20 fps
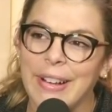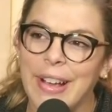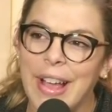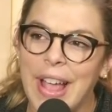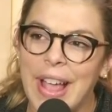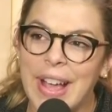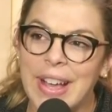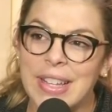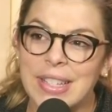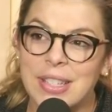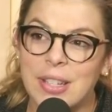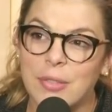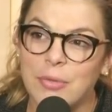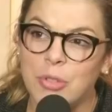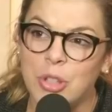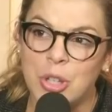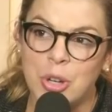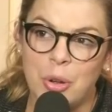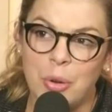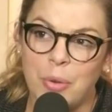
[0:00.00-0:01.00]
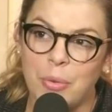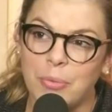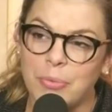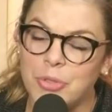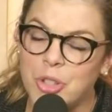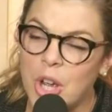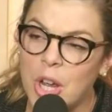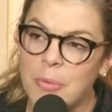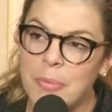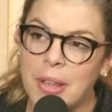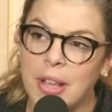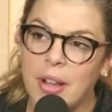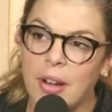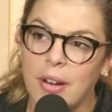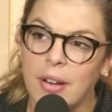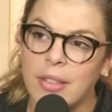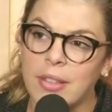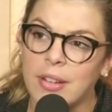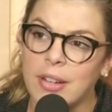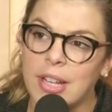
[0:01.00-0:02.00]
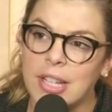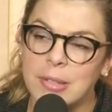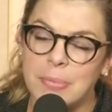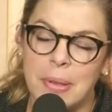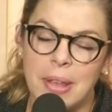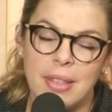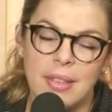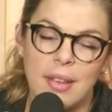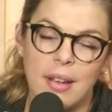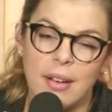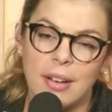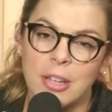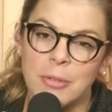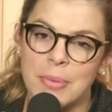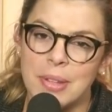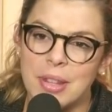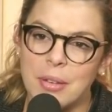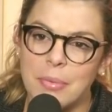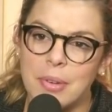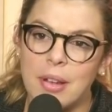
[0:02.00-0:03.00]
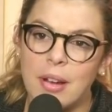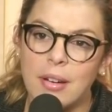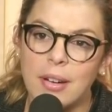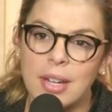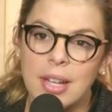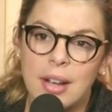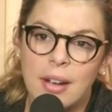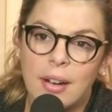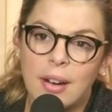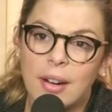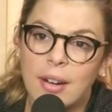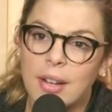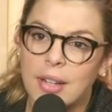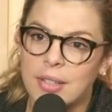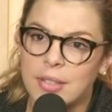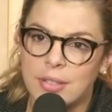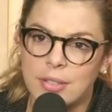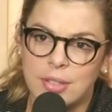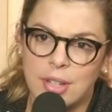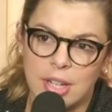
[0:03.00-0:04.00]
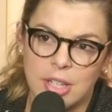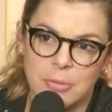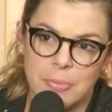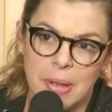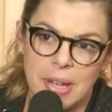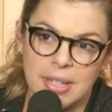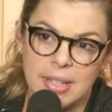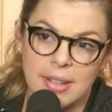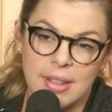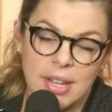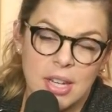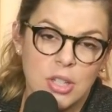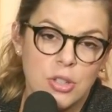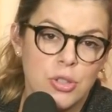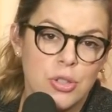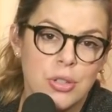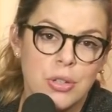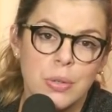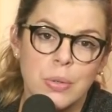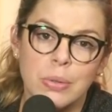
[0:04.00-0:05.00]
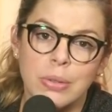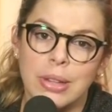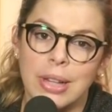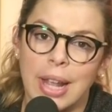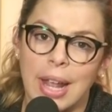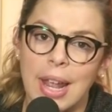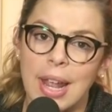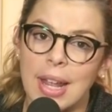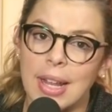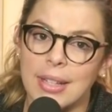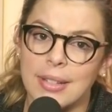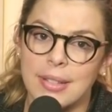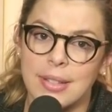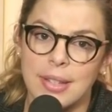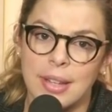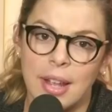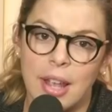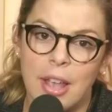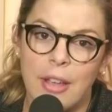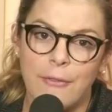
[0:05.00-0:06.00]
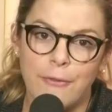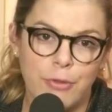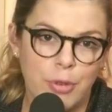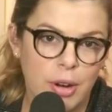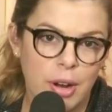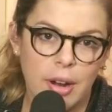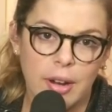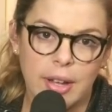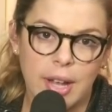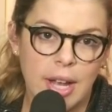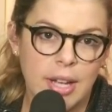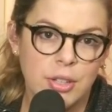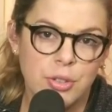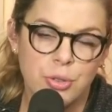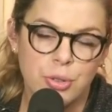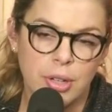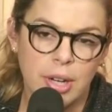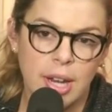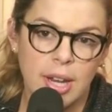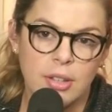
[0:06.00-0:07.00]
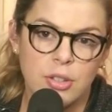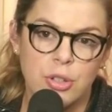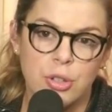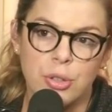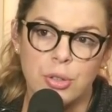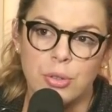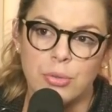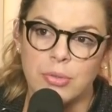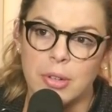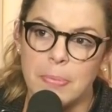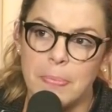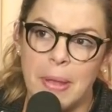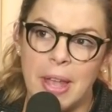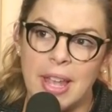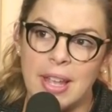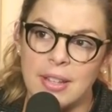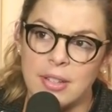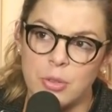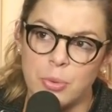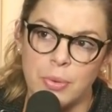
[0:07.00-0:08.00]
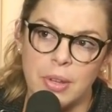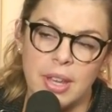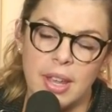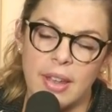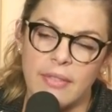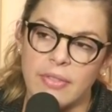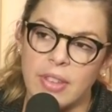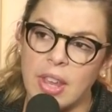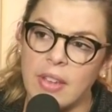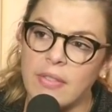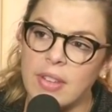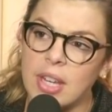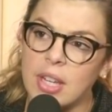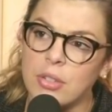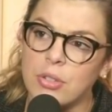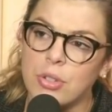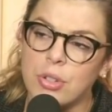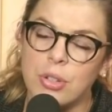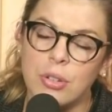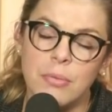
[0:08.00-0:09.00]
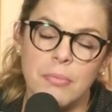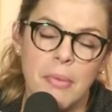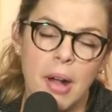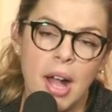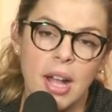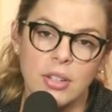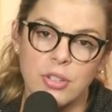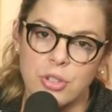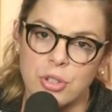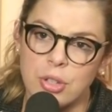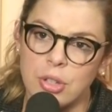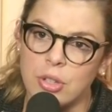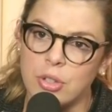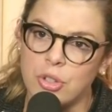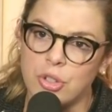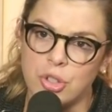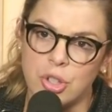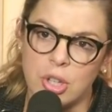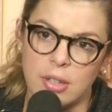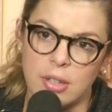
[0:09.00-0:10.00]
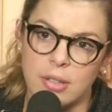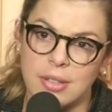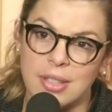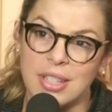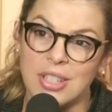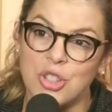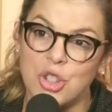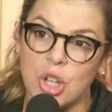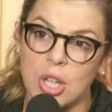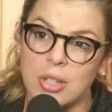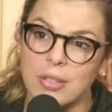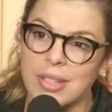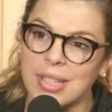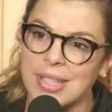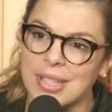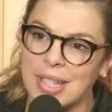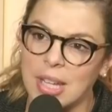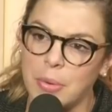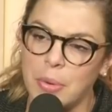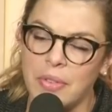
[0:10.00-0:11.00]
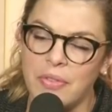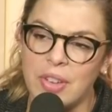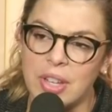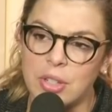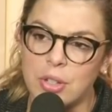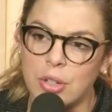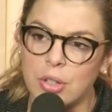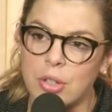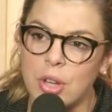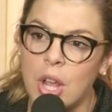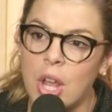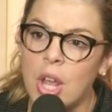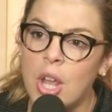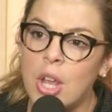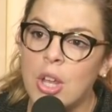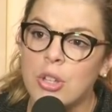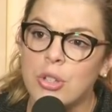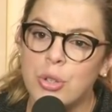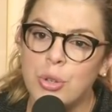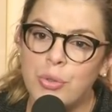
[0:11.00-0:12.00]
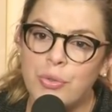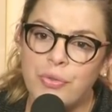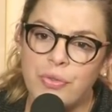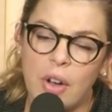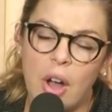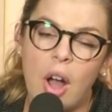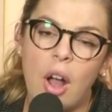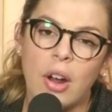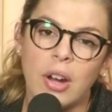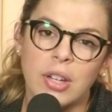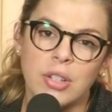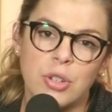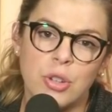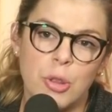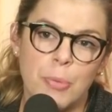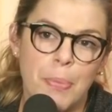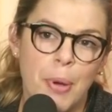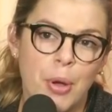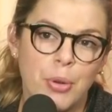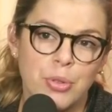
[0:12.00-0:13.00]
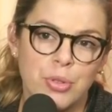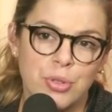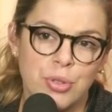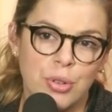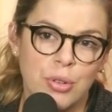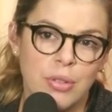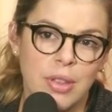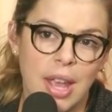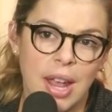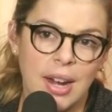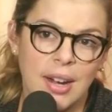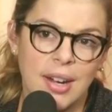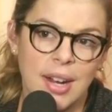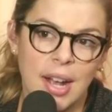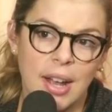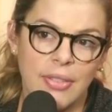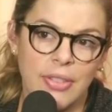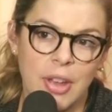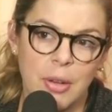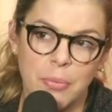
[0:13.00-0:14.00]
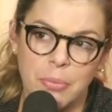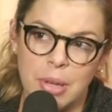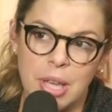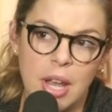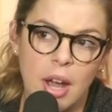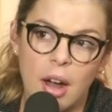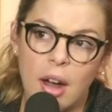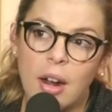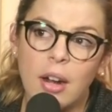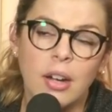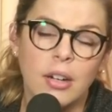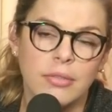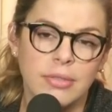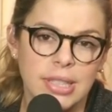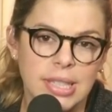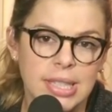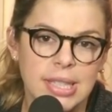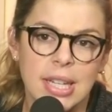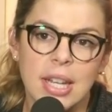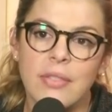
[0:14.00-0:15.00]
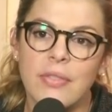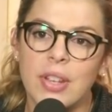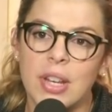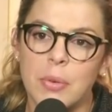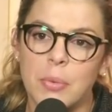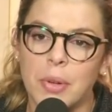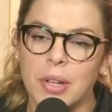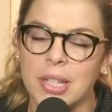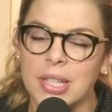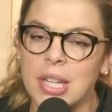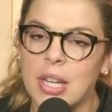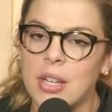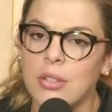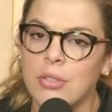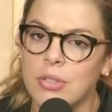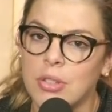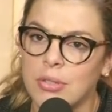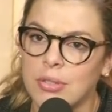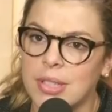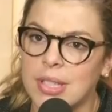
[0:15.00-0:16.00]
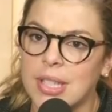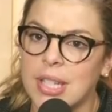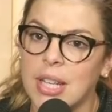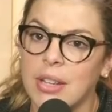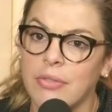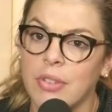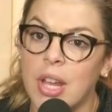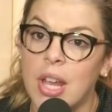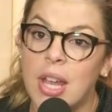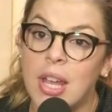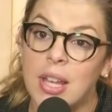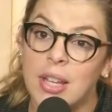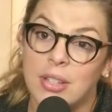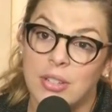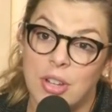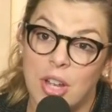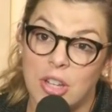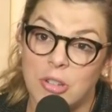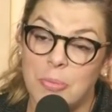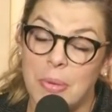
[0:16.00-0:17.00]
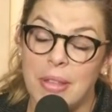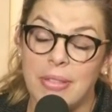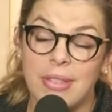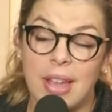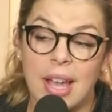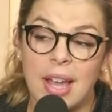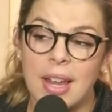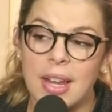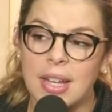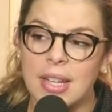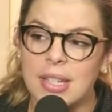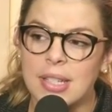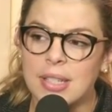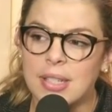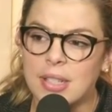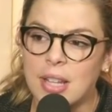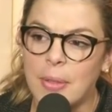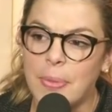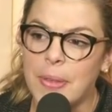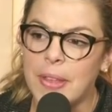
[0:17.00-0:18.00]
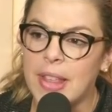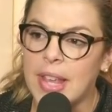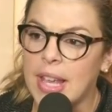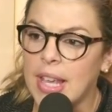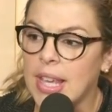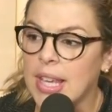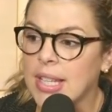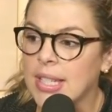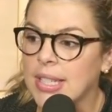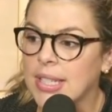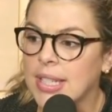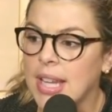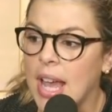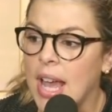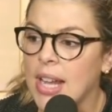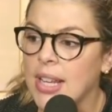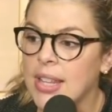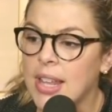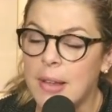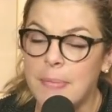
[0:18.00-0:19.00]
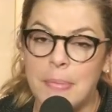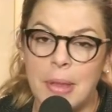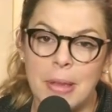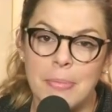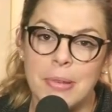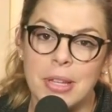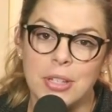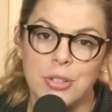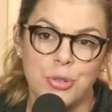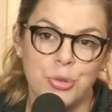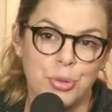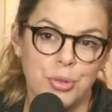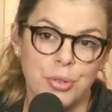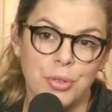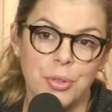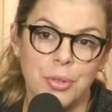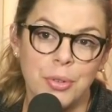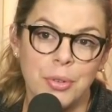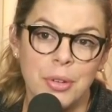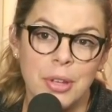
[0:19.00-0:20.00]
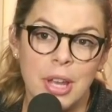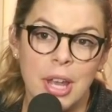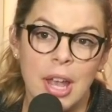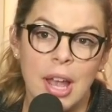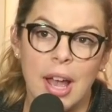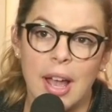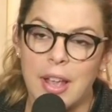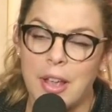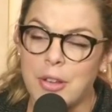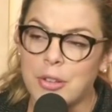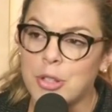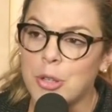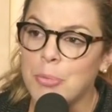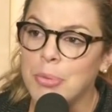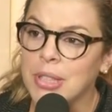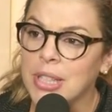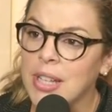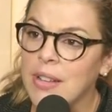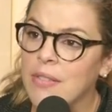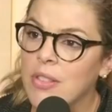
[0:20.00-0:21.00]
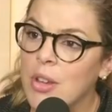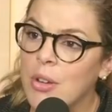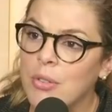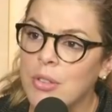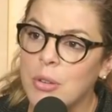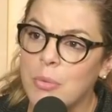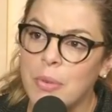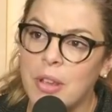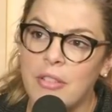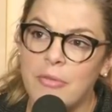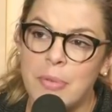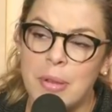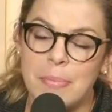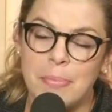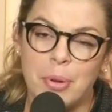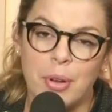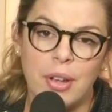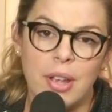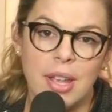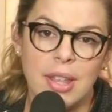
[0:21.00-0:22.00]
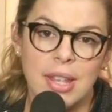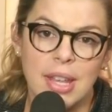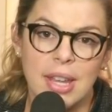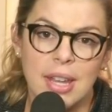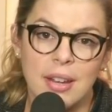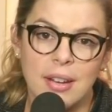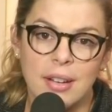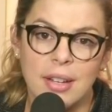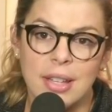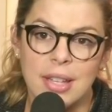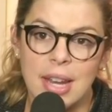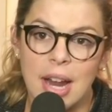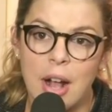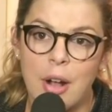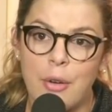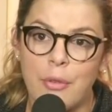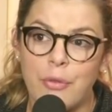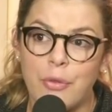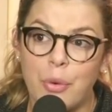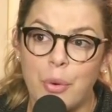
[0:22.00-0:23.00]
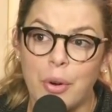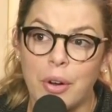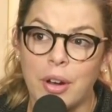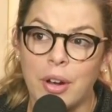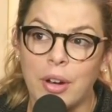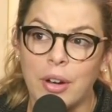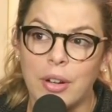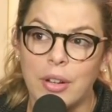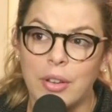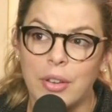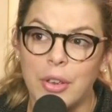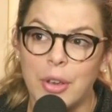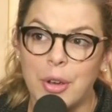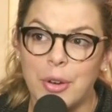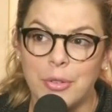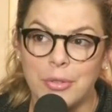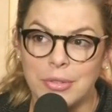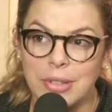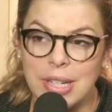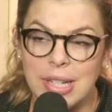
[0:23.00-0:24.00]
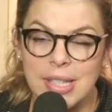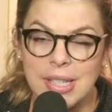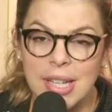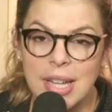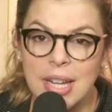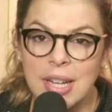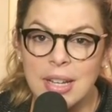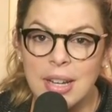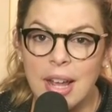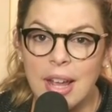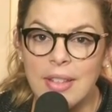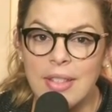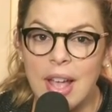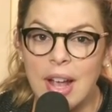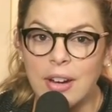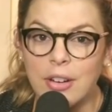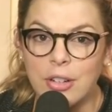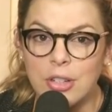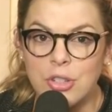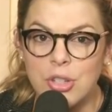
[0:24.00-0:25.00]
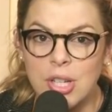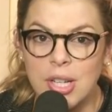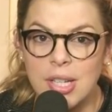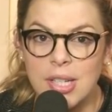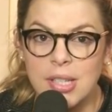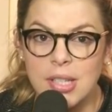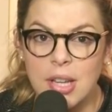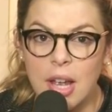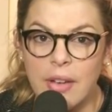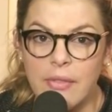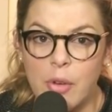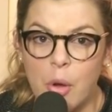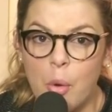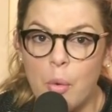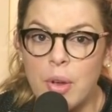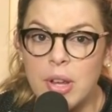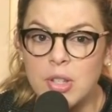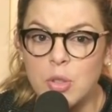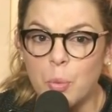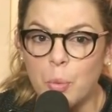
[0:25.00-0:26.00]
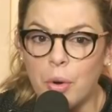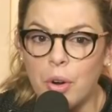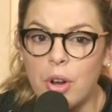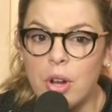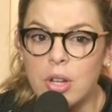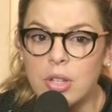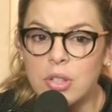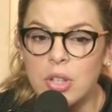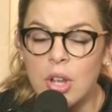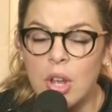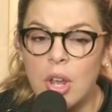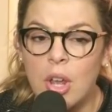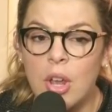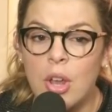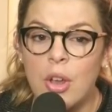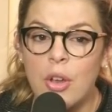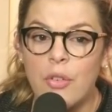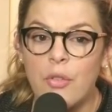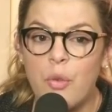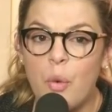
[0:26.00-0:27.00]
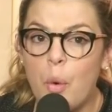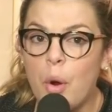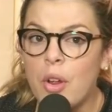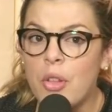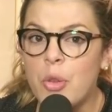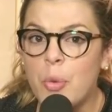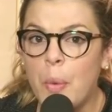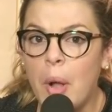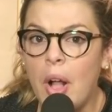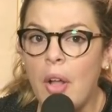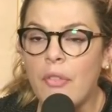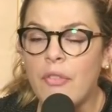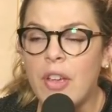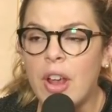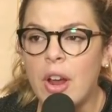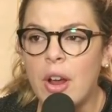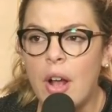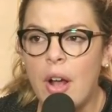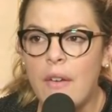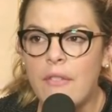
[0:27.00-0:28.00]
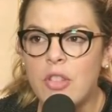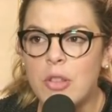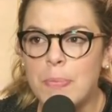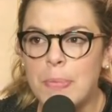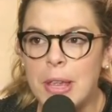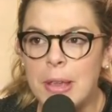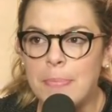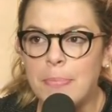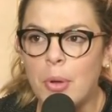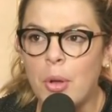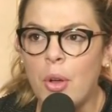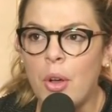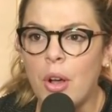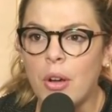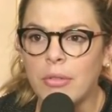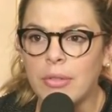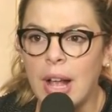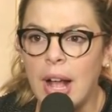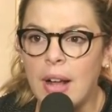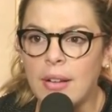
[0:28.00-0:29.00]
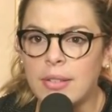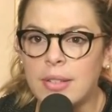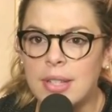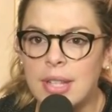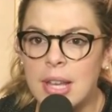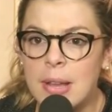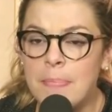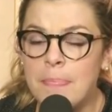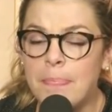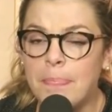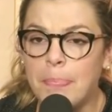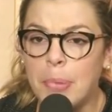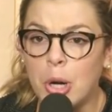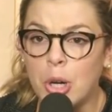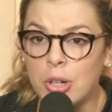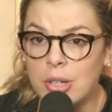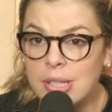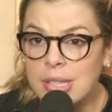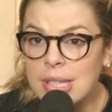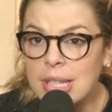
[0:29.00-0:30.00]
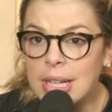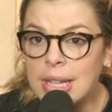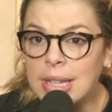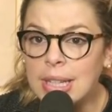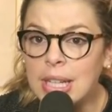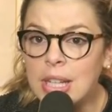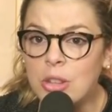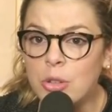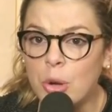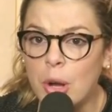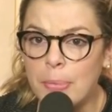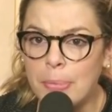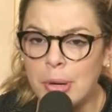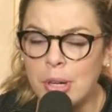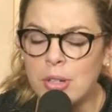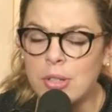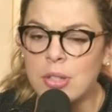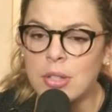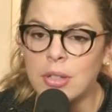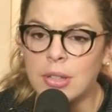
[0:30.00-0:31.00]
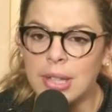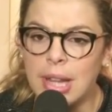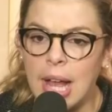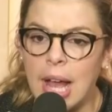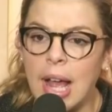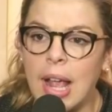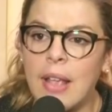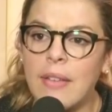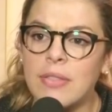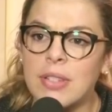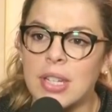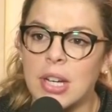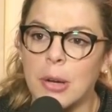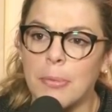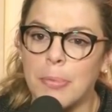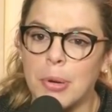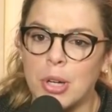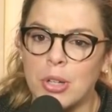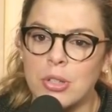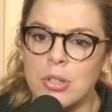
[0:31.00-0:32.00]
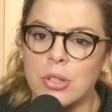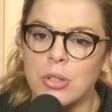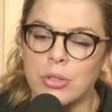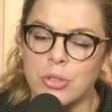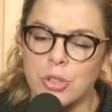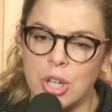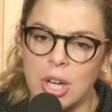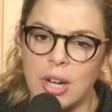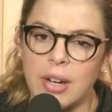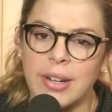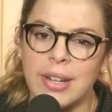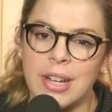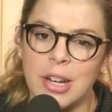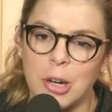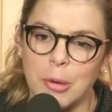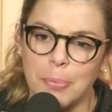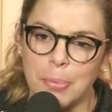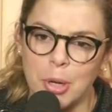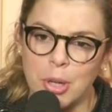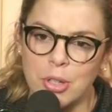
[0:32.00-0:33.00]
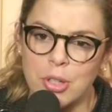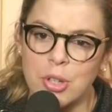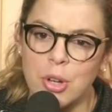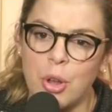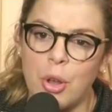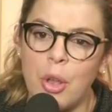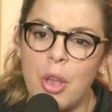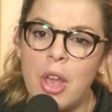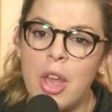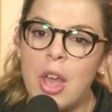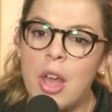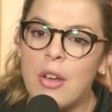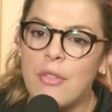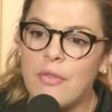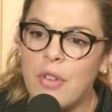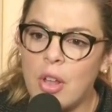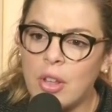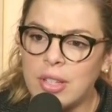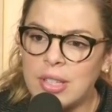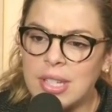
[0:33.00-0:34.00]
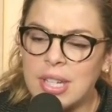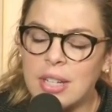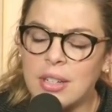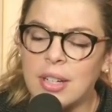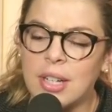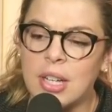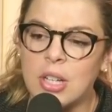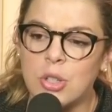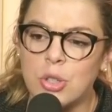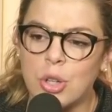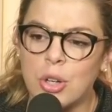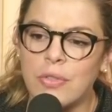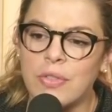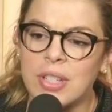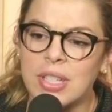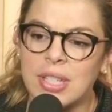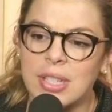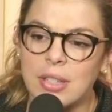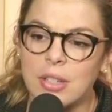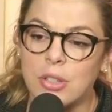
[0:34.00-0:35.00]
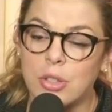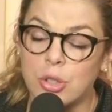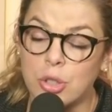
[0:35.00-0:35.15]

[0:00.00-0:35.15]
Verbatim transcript: And, you know, John MacArthur has made the argument that we already are under judgment and that it's too late for our country to repent. We have given in too much to degeneracy. We've entered too far into the post-truth era that we are receiving and will continue to receive judgment. That is something that he said that may be true. I also believe, though, that we have been put in the here and the now for a reason, and that Christians have always worked for the welfare of the people around them personally through our personal lives and our personal charity, our personal volunteering and service